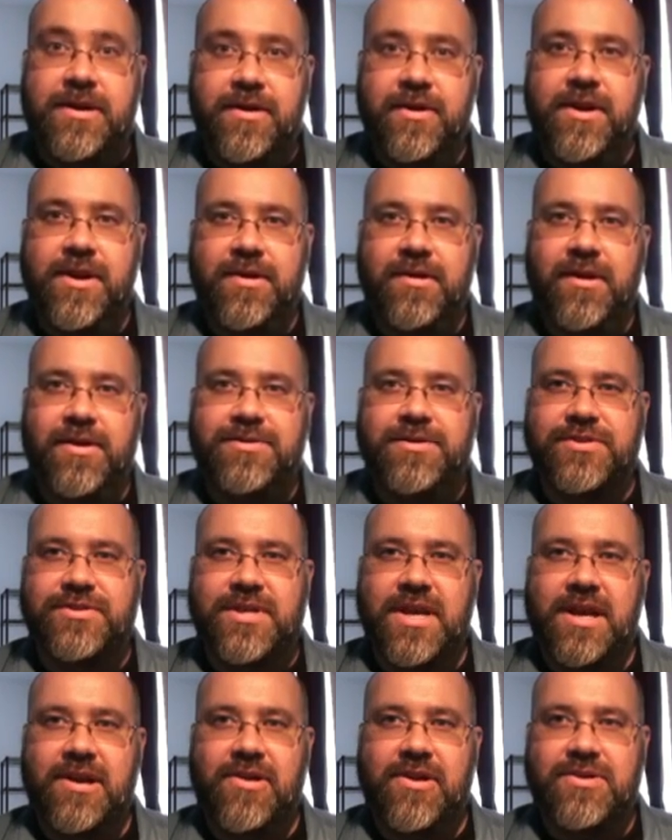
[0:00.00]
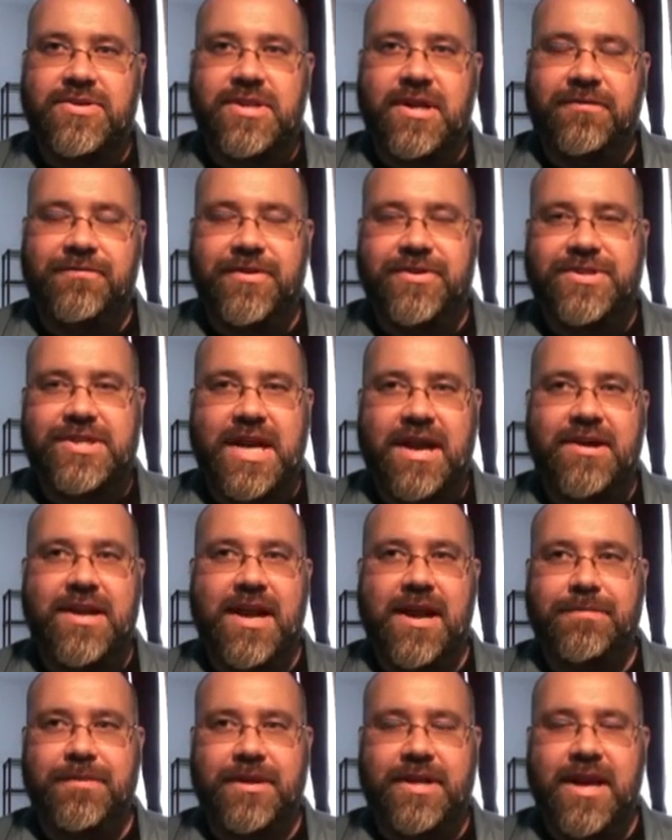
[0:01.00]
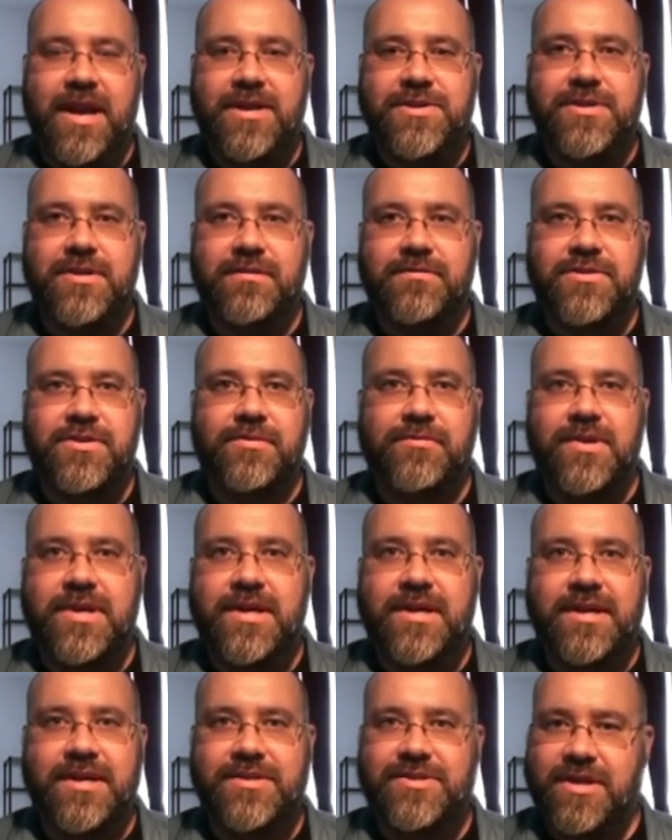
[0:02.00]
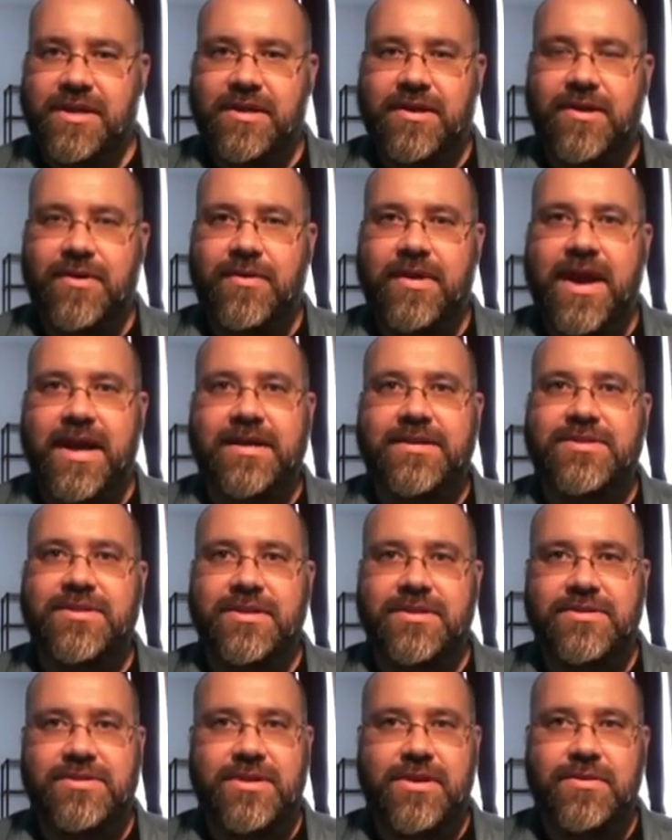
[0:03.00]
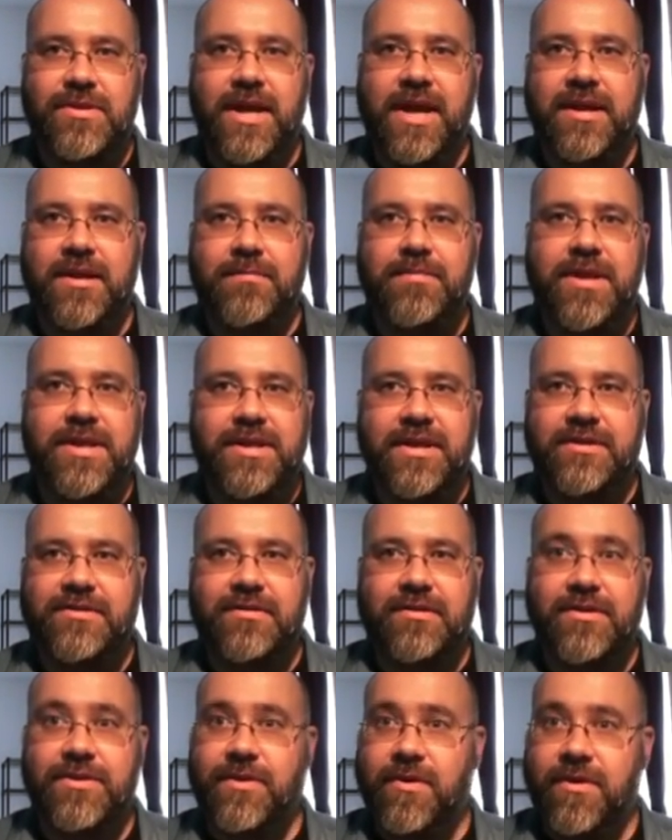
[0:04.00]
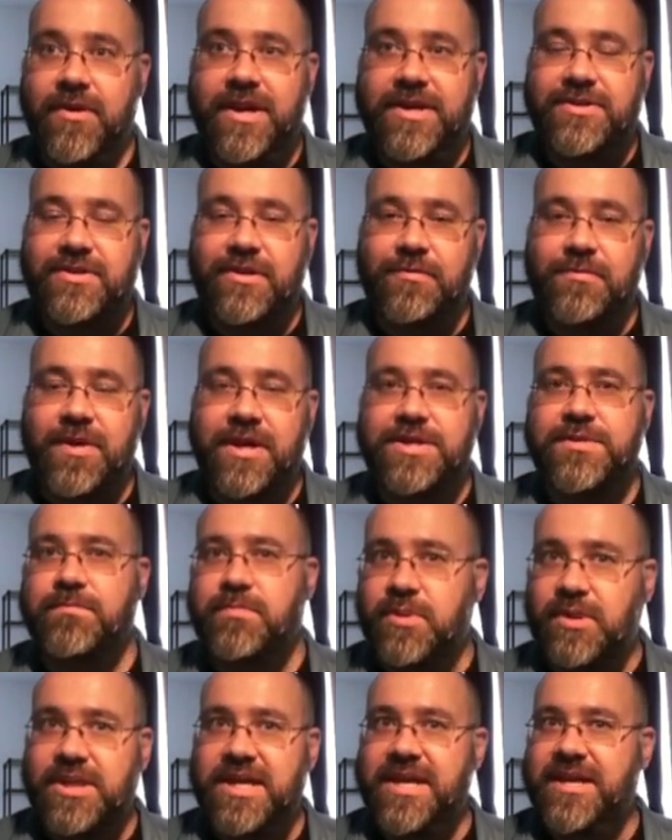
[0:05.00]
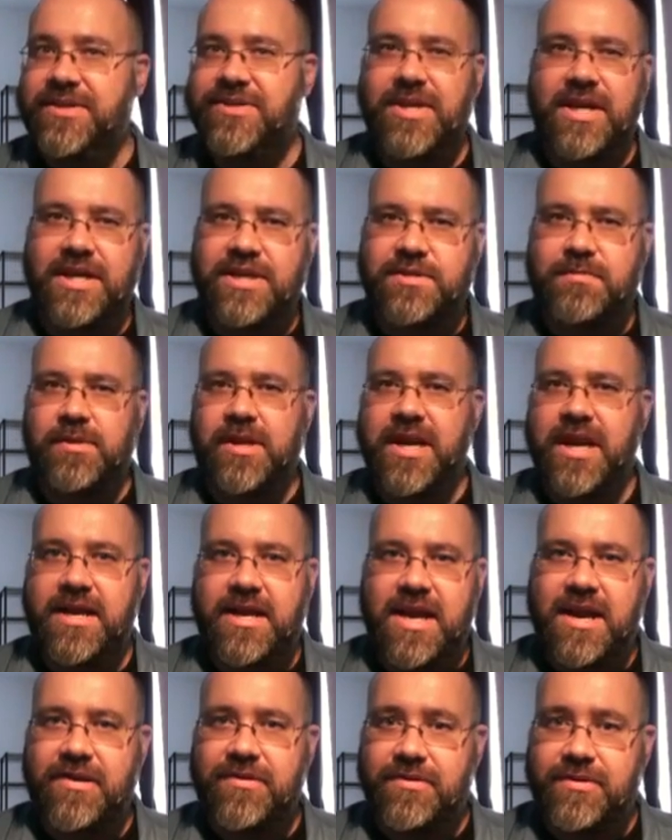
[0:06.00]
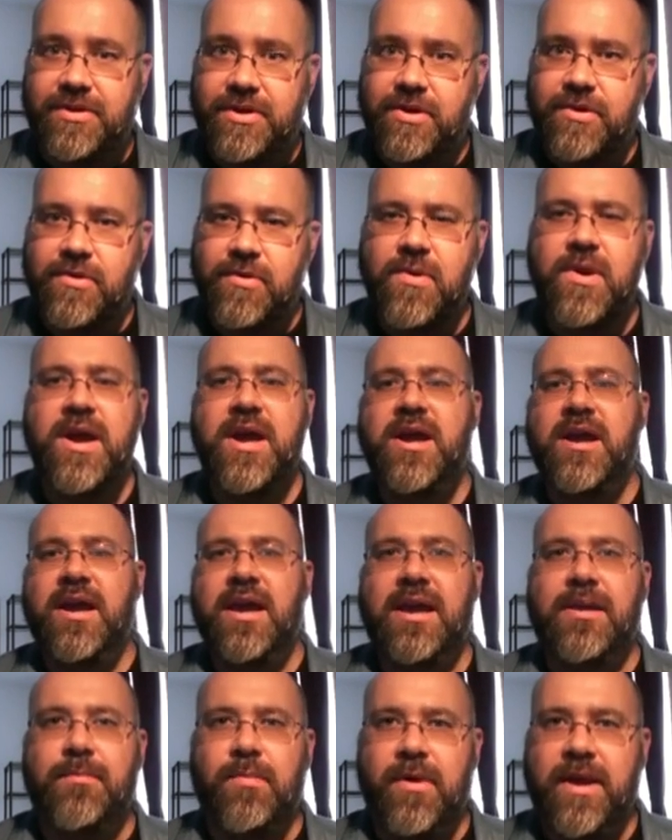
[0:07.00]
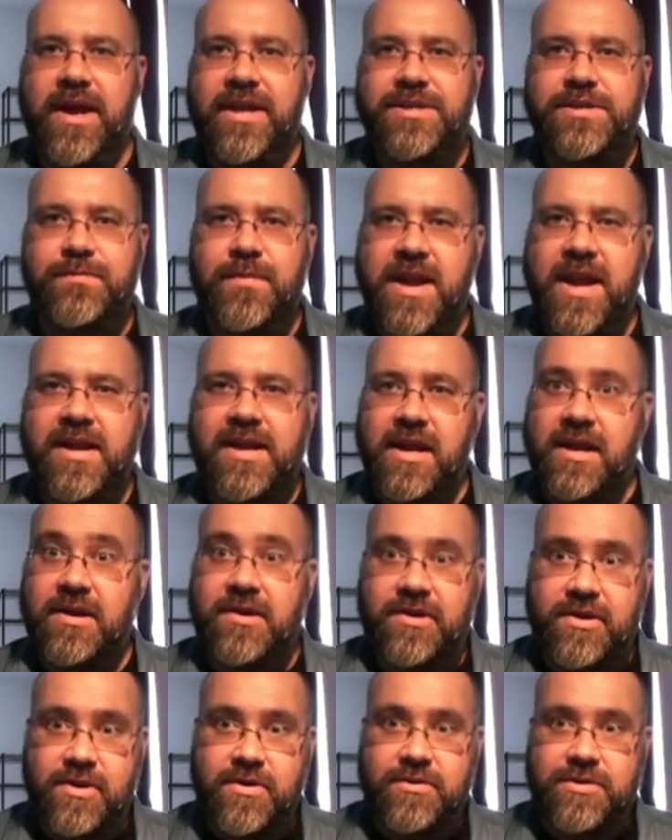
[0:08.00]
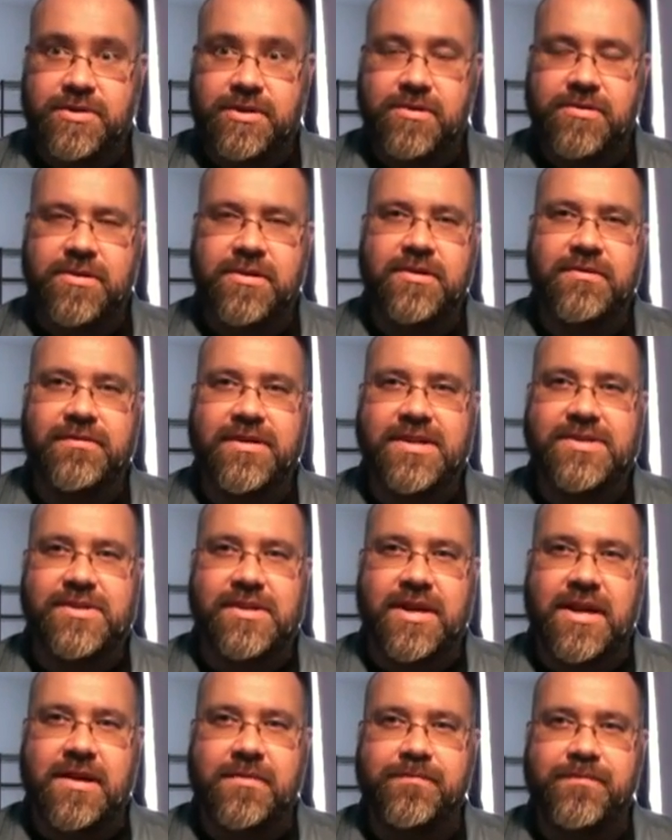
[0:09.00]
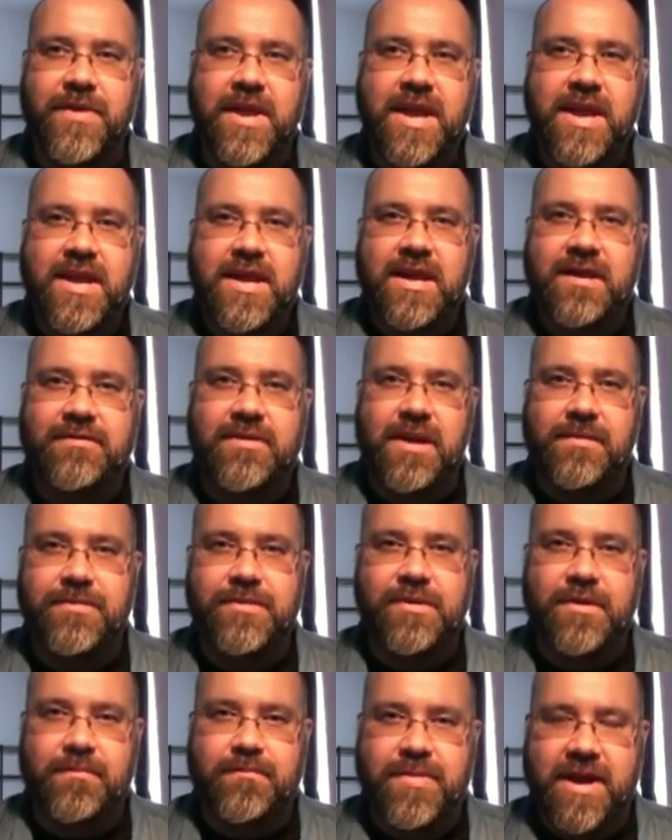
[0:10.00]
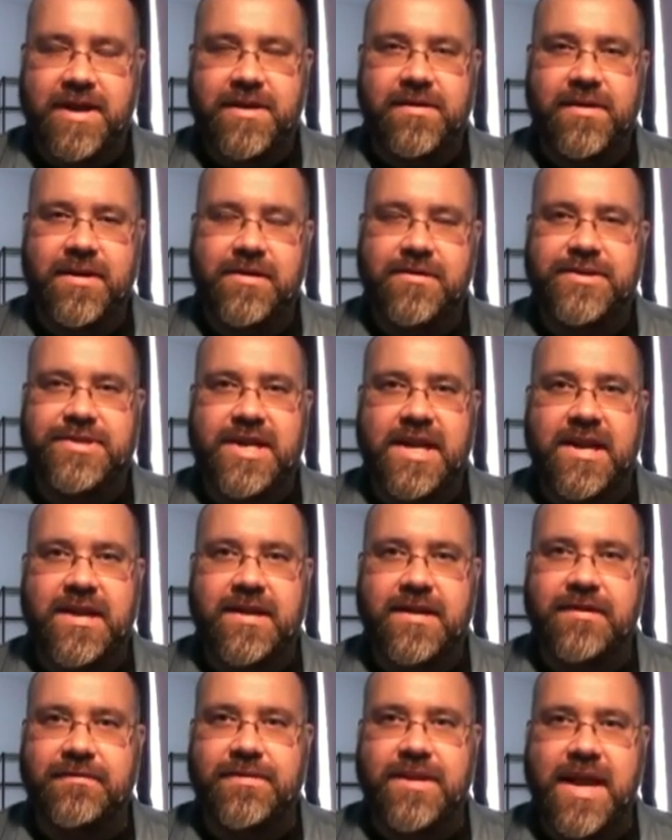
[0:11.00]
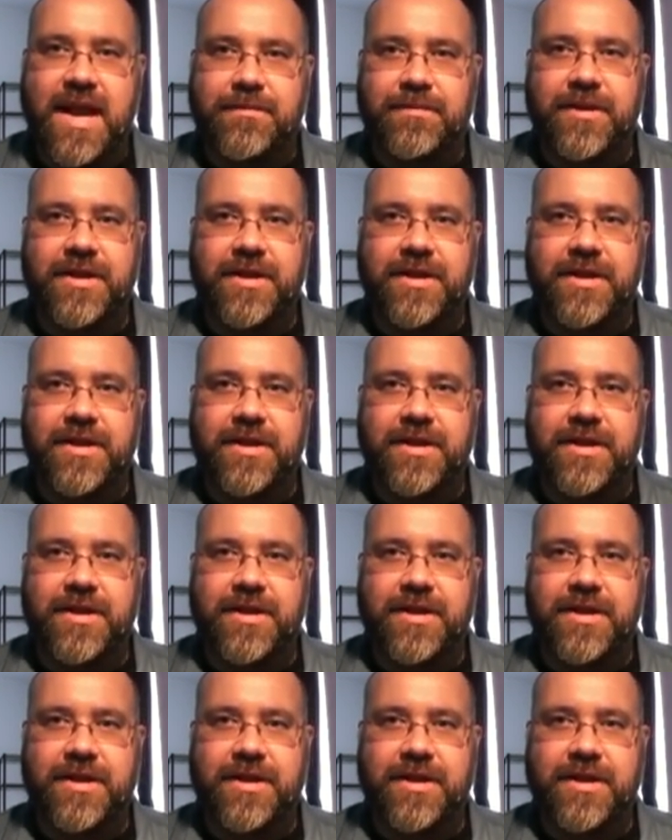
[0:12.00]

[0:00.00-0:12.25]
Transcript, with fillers: I know you're also saying to yourself the Saudi application of Sharia is incorrect. Since you like appealing to authority so much, please explain how you, a brand spanking new student of Islam, have come to a better understanding of the